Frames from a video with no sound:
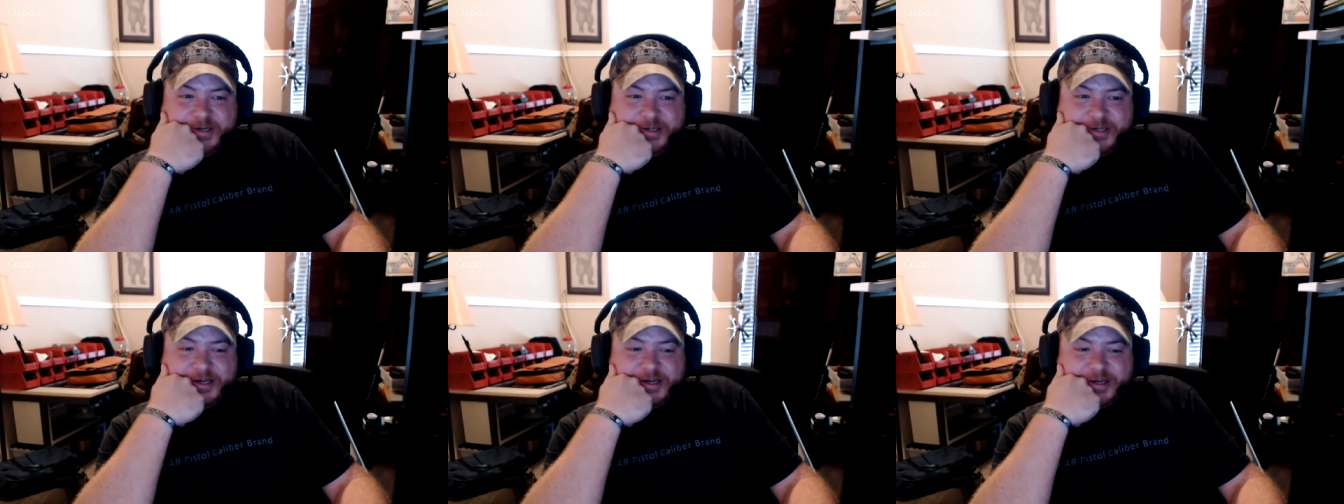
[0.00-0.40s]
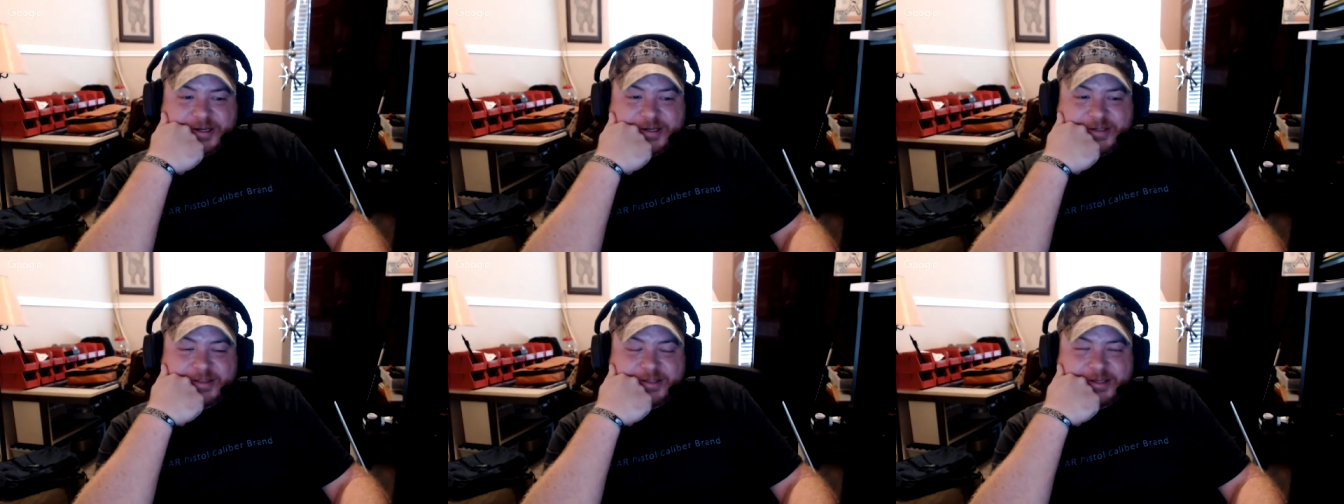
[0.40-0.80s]
yeah.
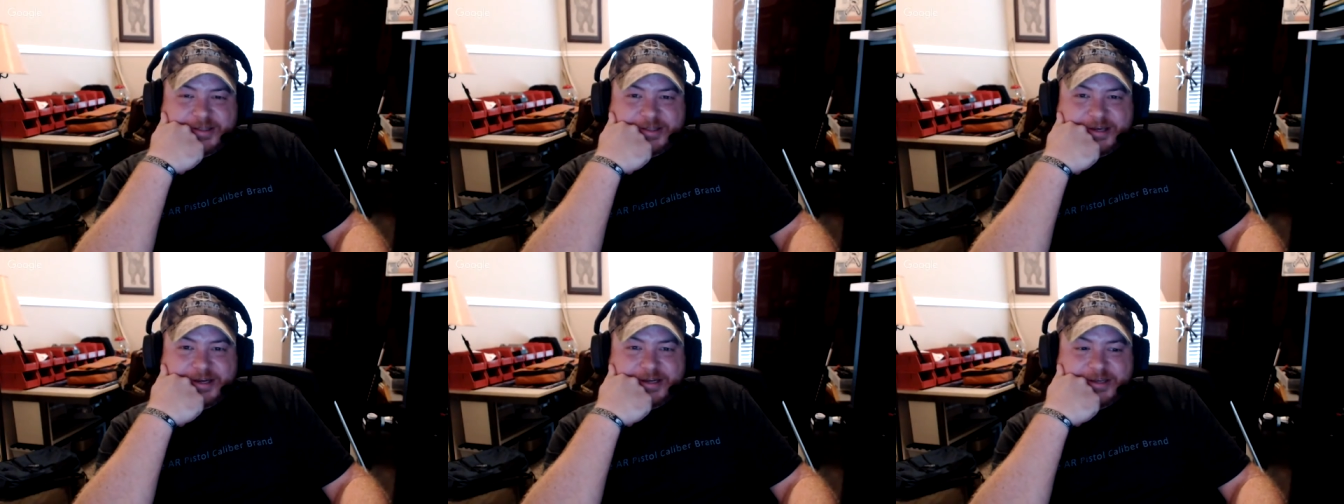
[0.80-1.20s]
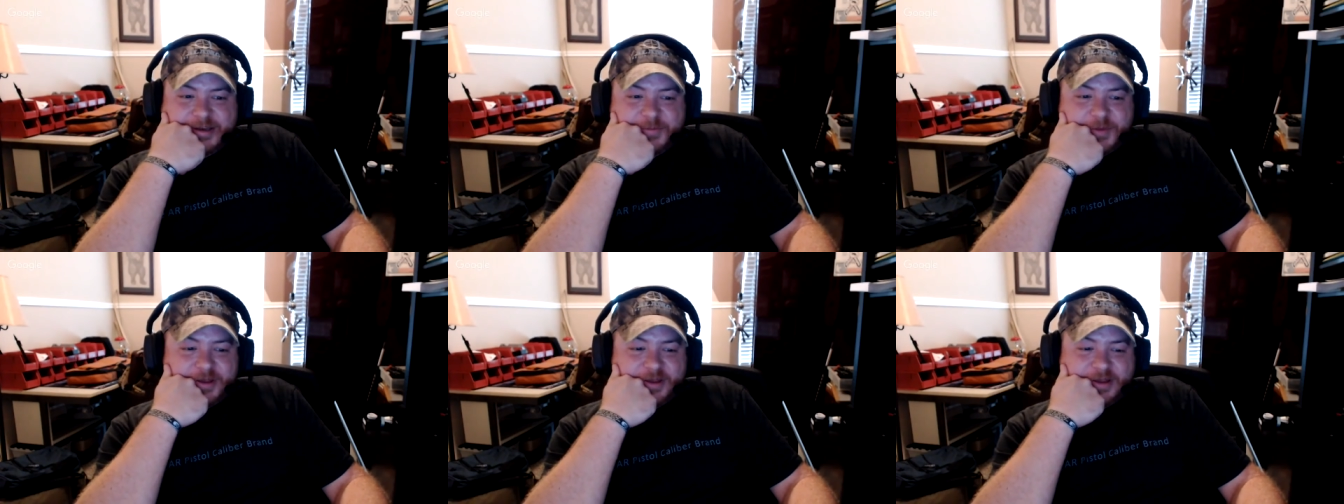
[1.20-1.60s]
Uh, the the idea
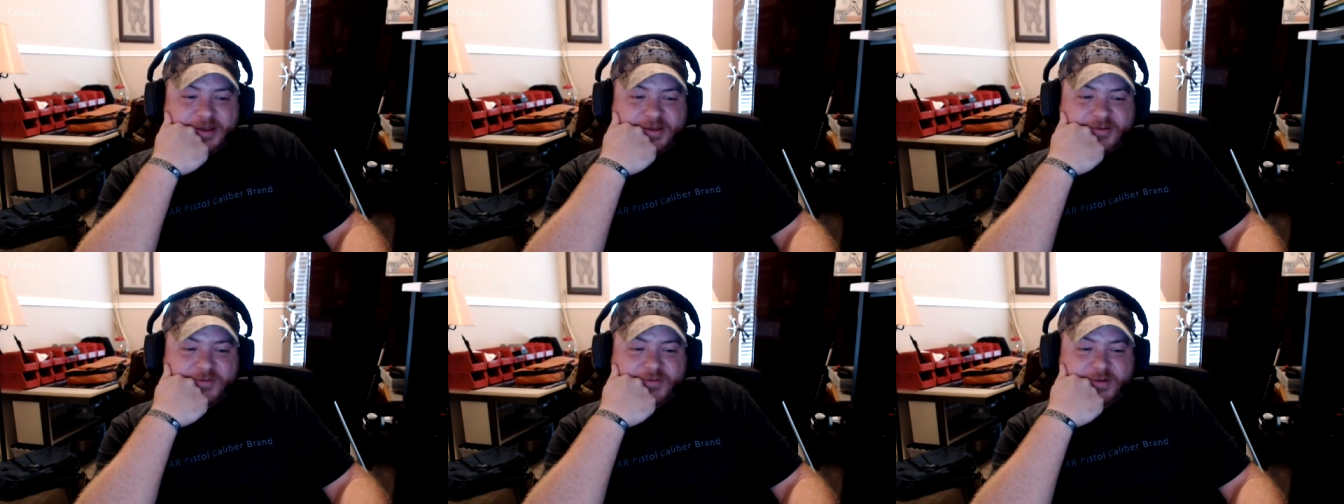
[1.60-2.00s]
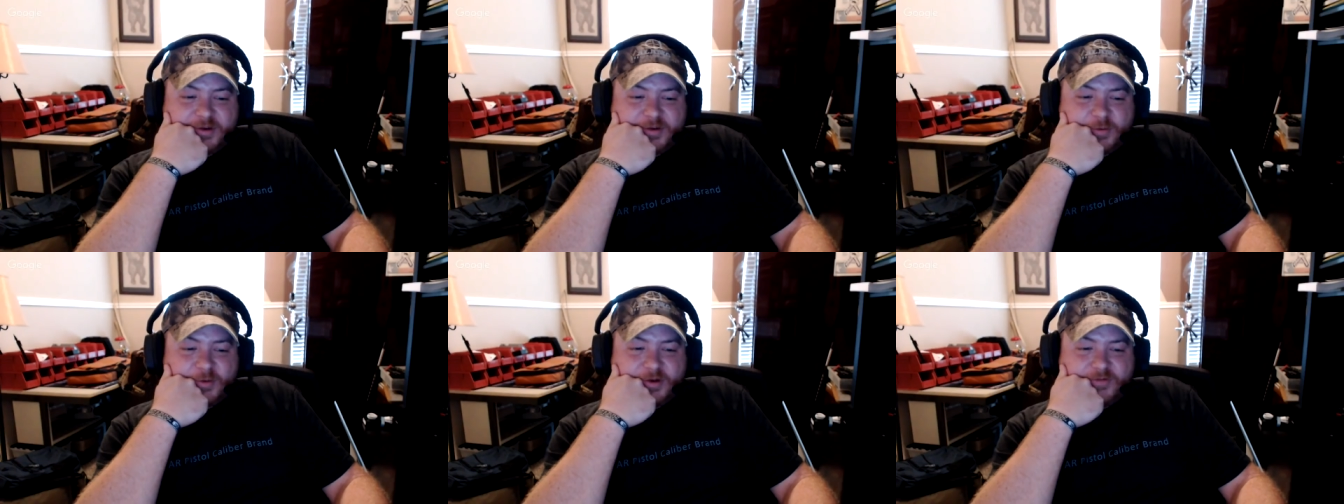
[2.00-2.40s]
being is
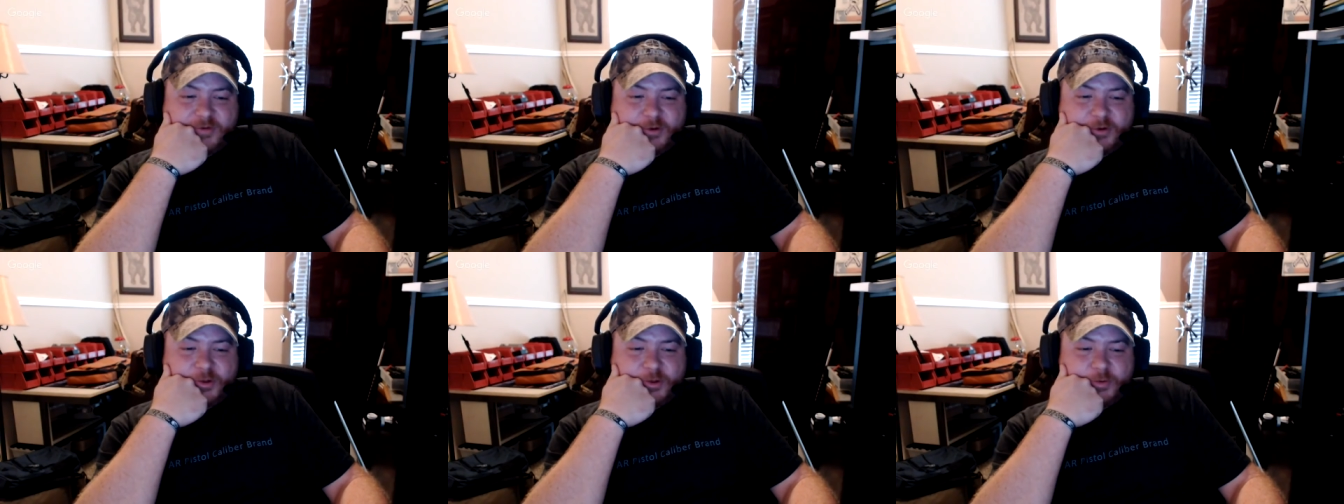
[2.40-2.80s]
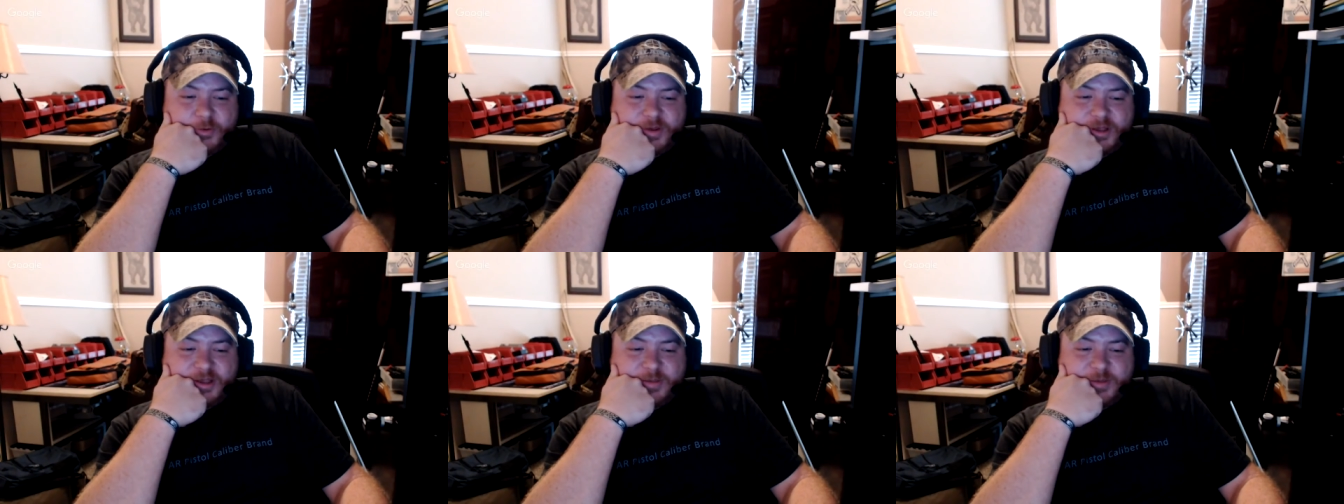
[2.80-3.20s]
uh, whenever you
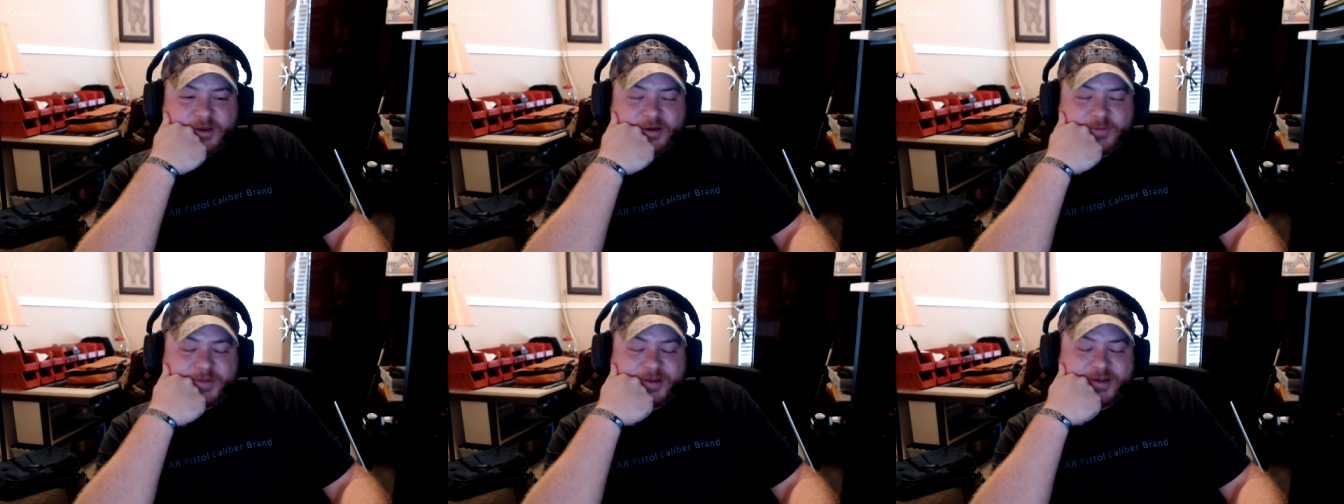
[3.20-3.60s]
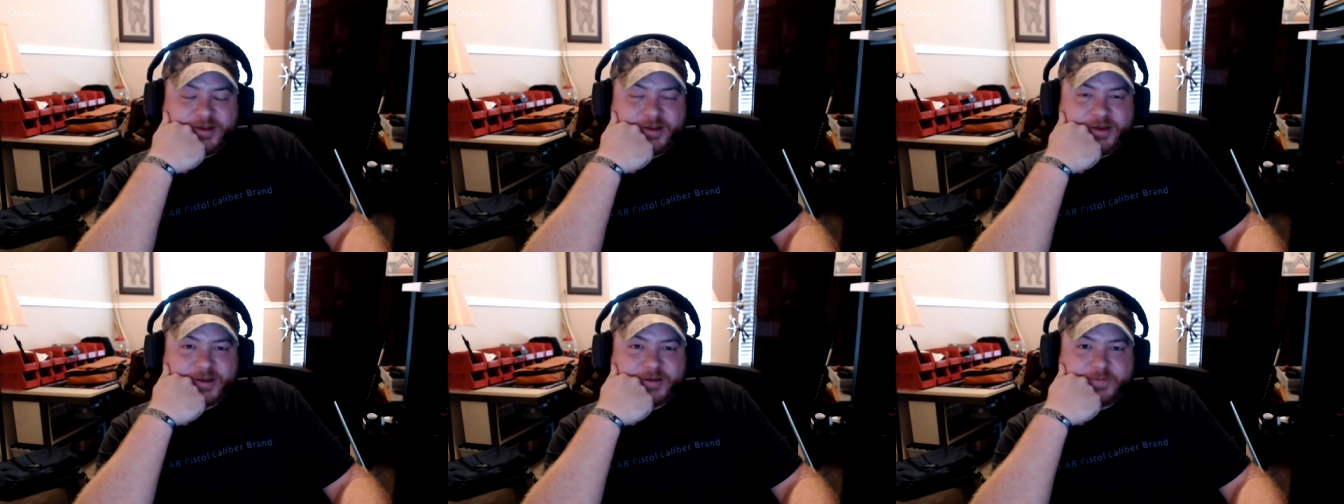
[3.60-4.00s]
email me
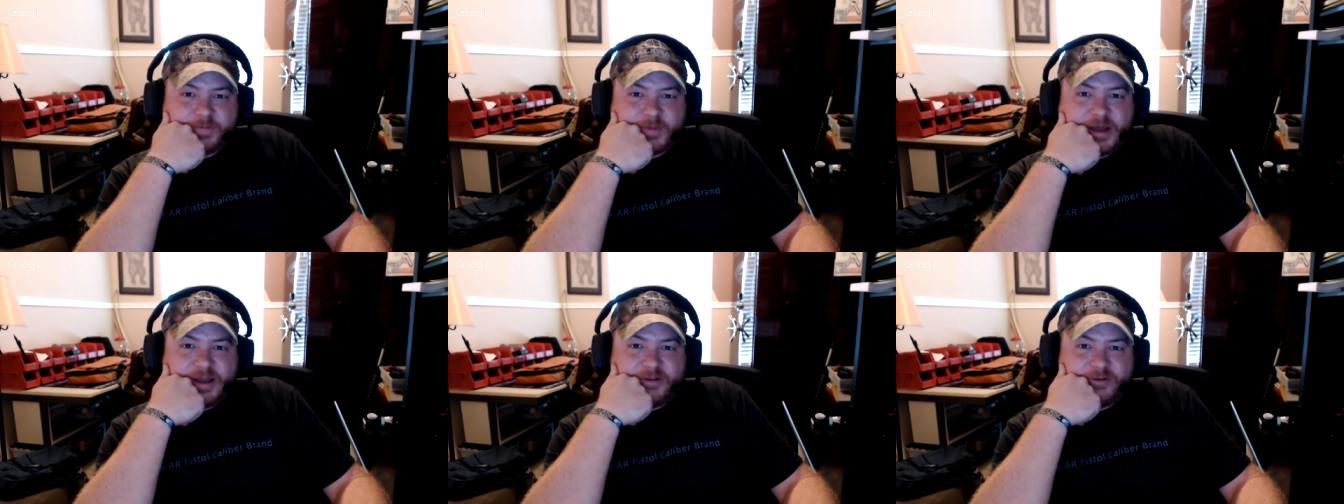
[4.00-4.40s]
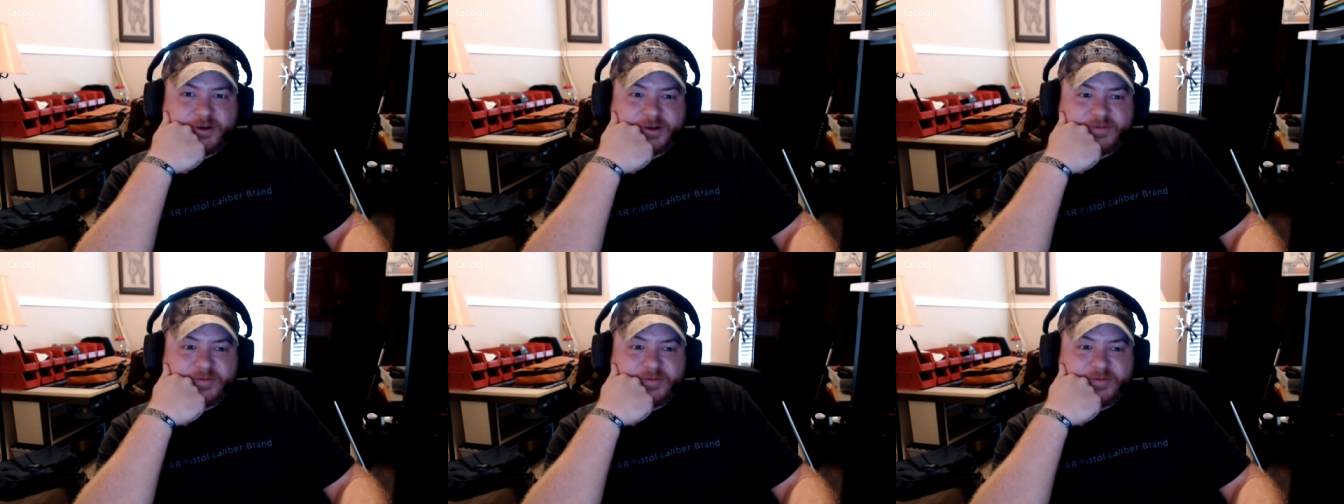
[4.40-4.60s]
at patrick at